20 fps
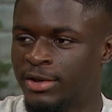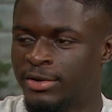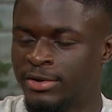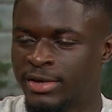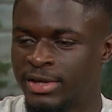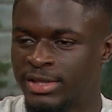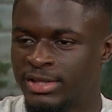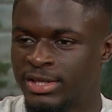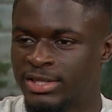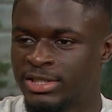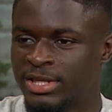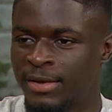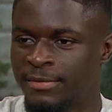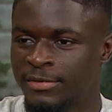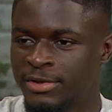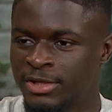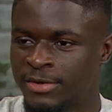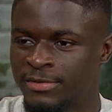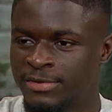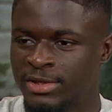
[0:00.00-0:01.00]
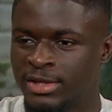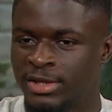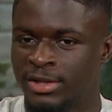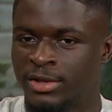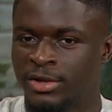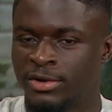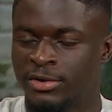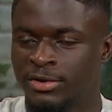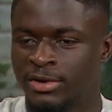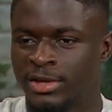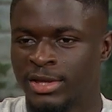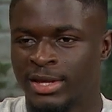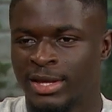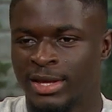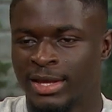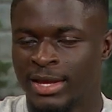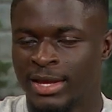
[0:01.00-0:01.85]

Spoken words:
Under-18 Championships in Hungary.